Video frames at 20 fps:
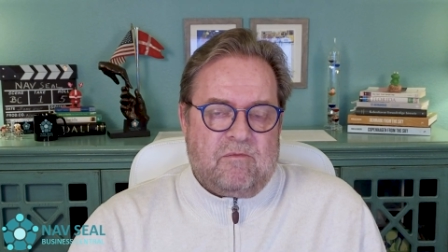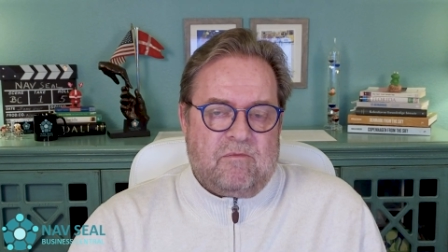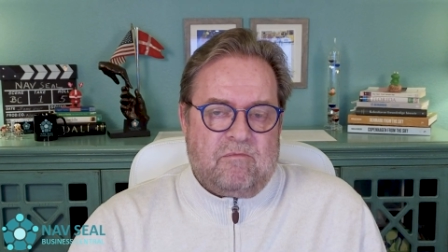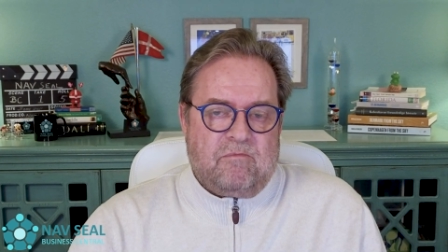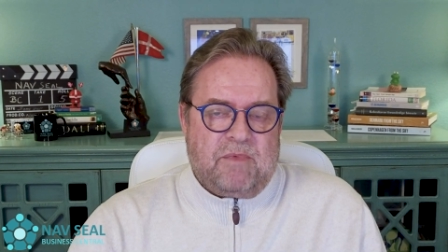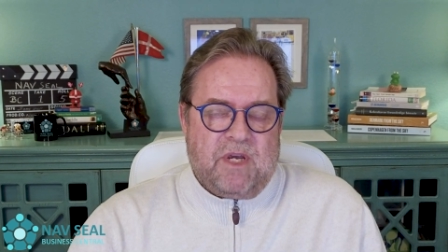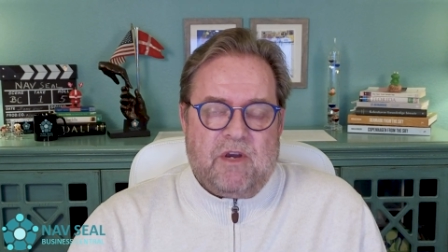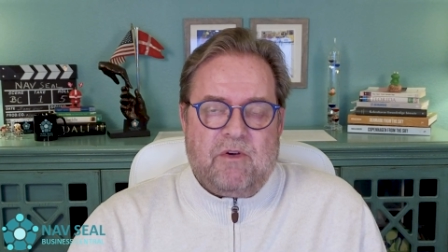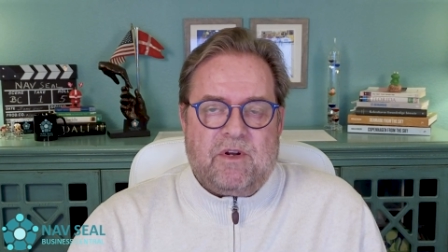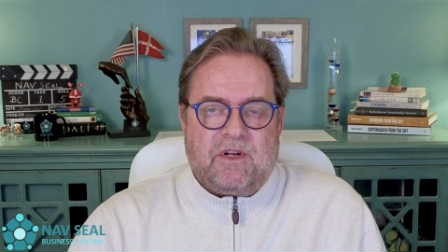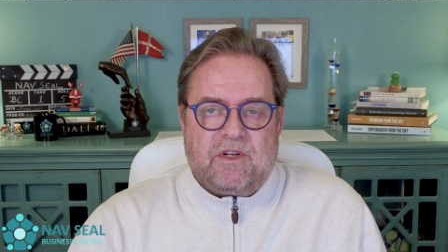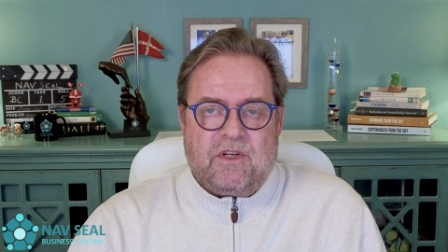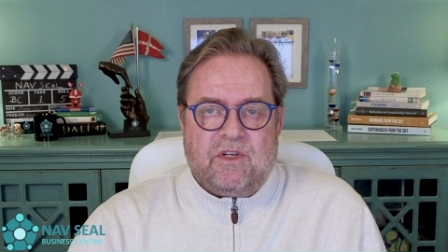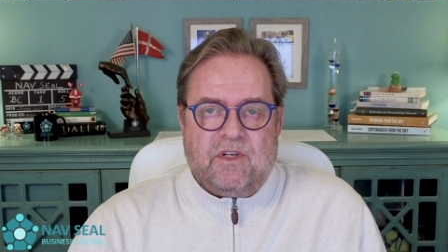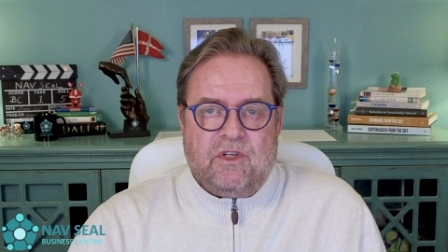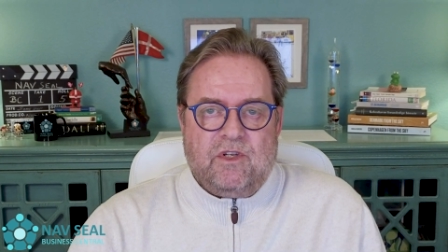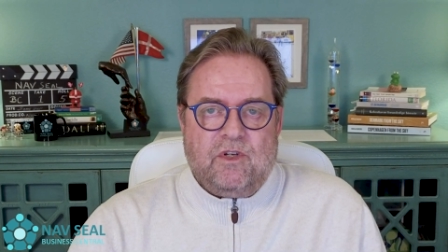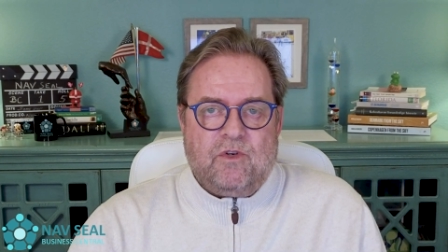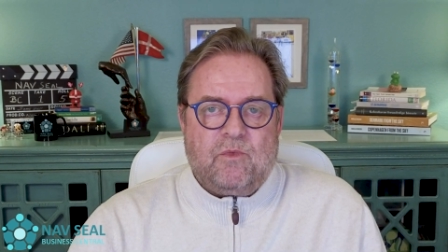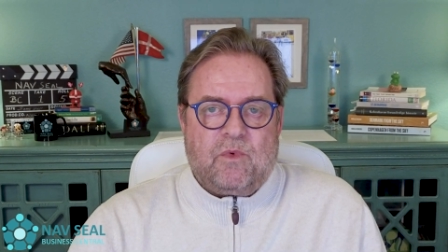period
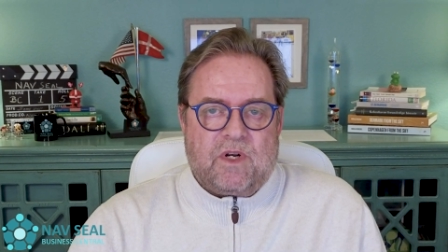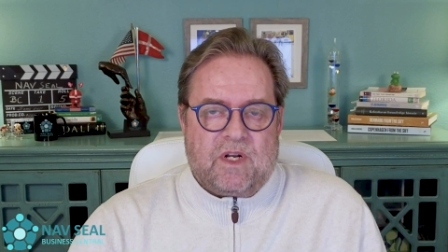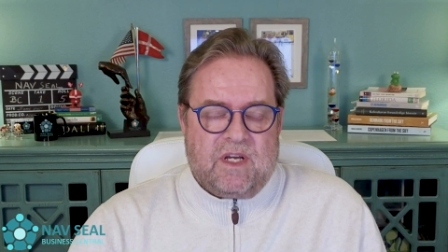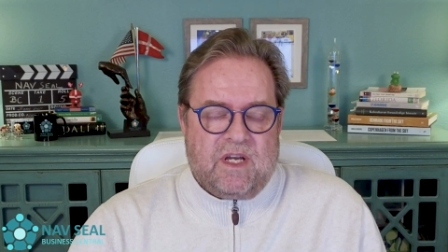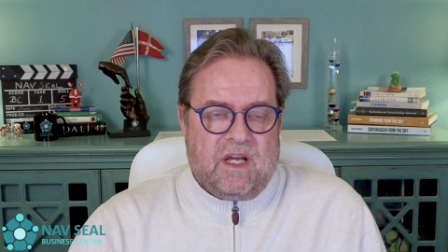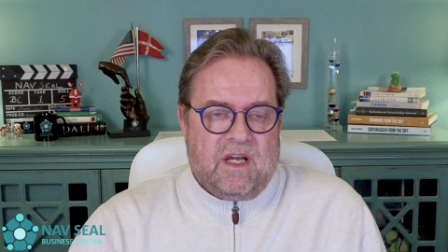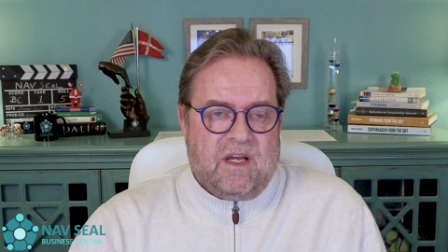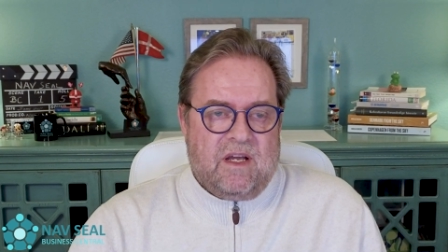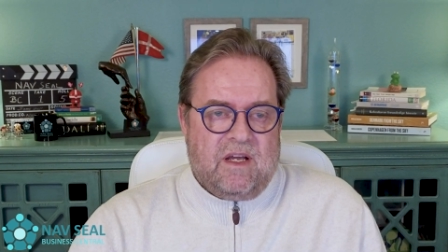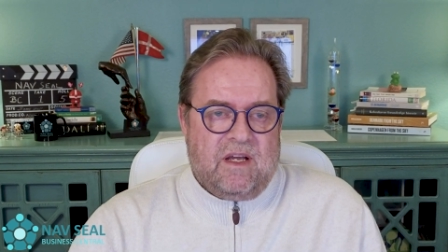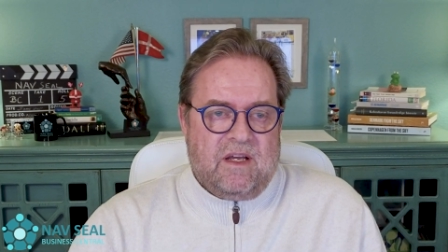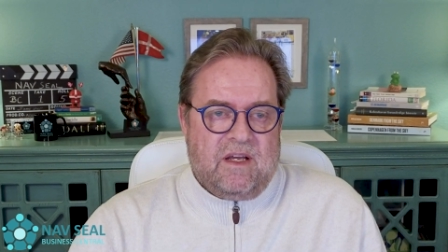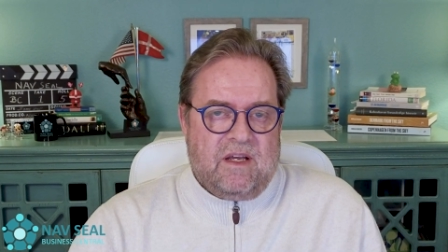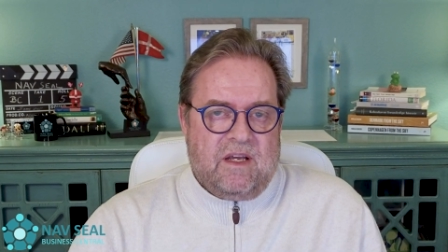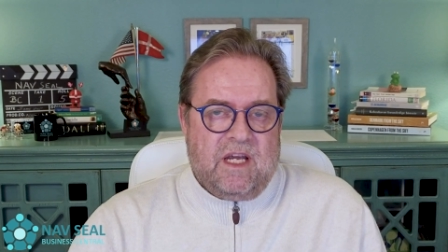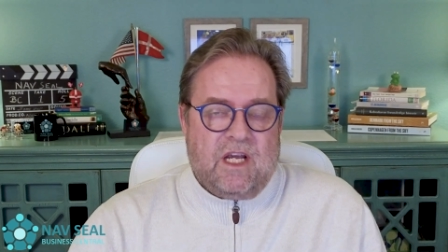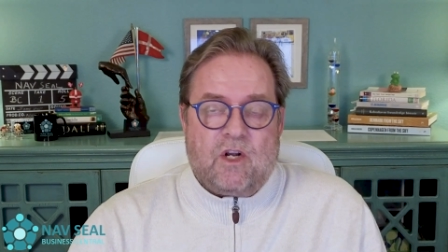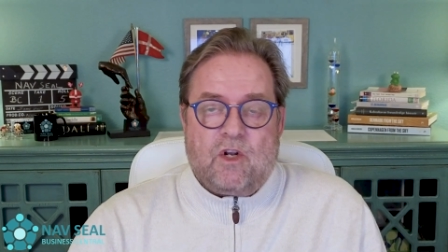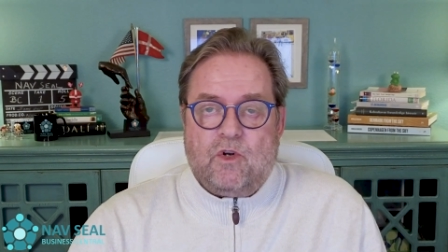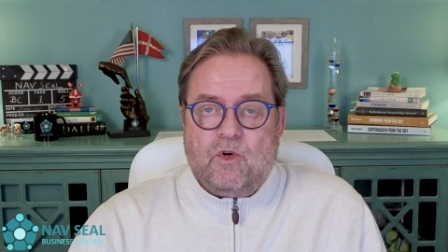you want to
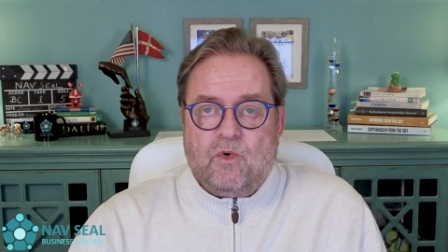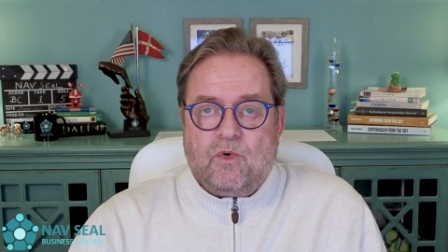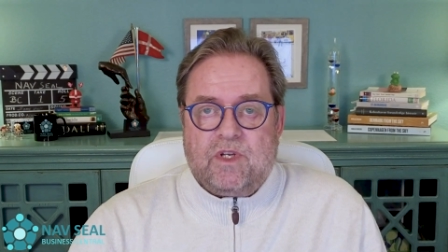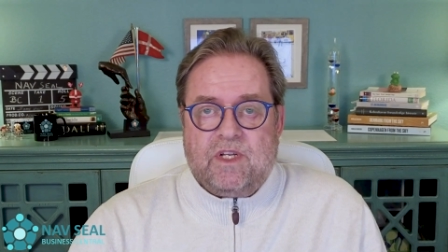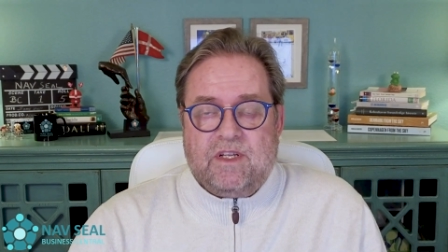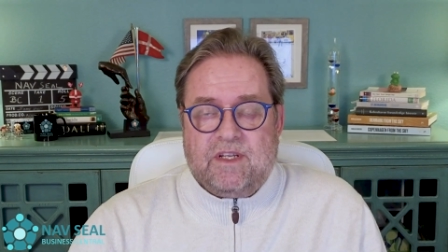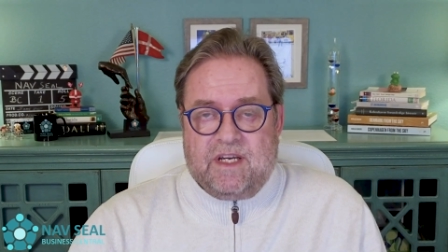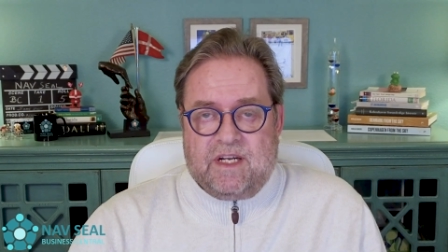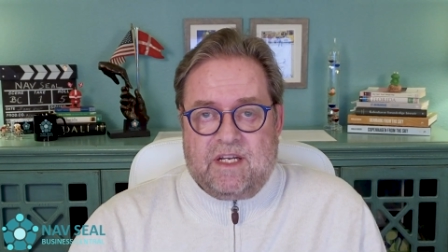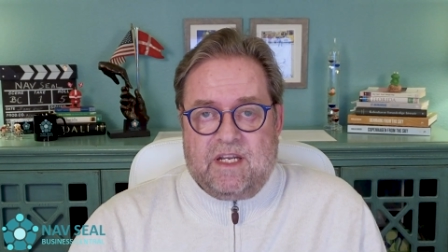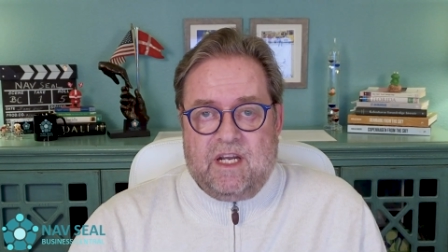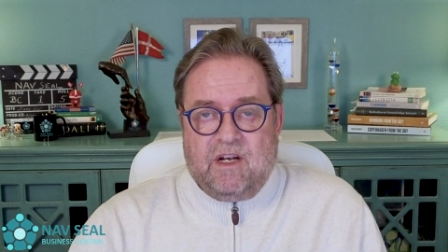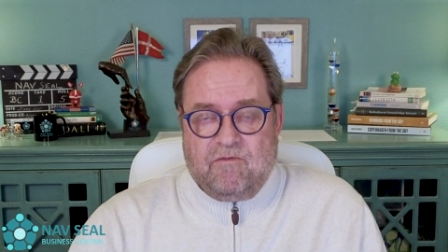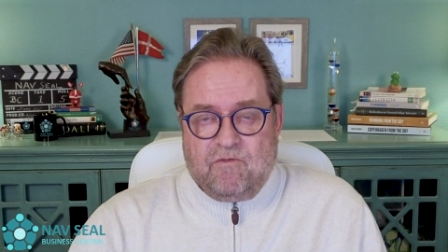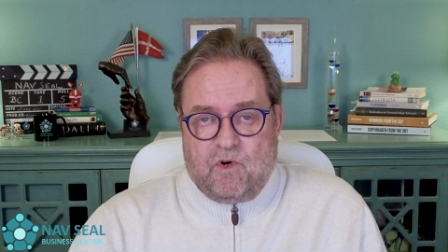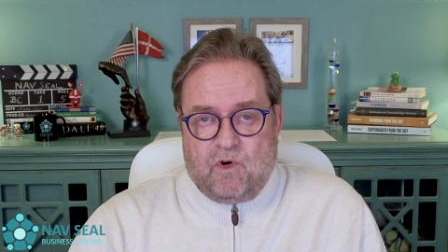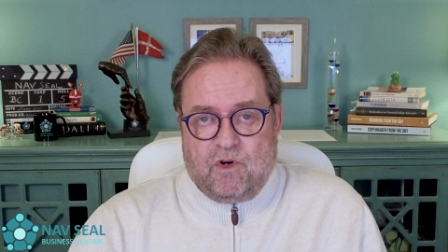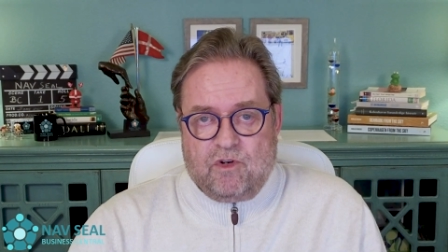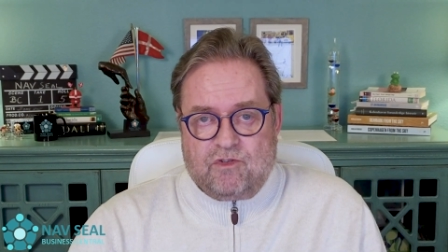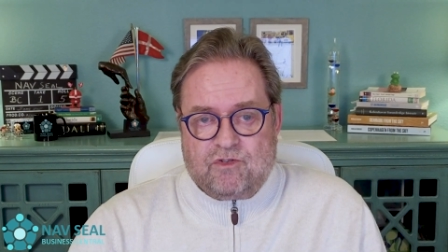include in that
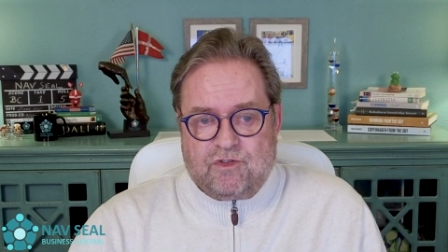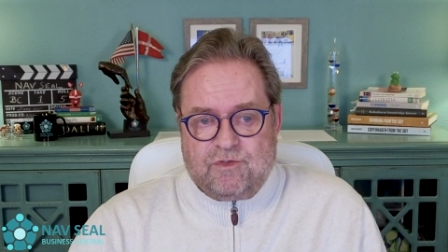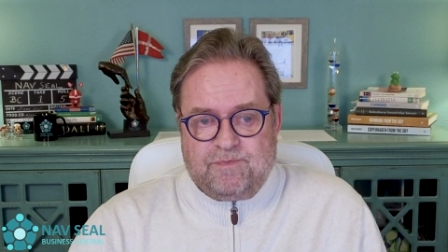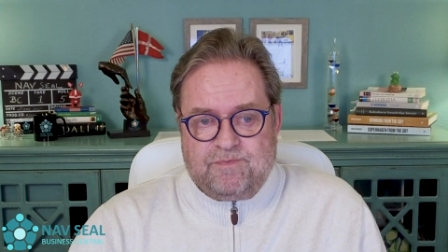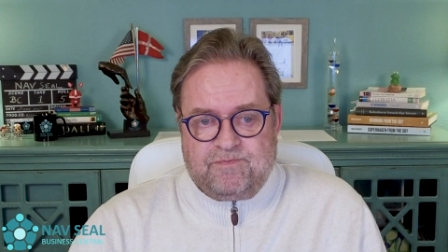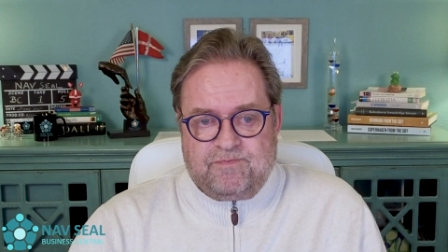invoice.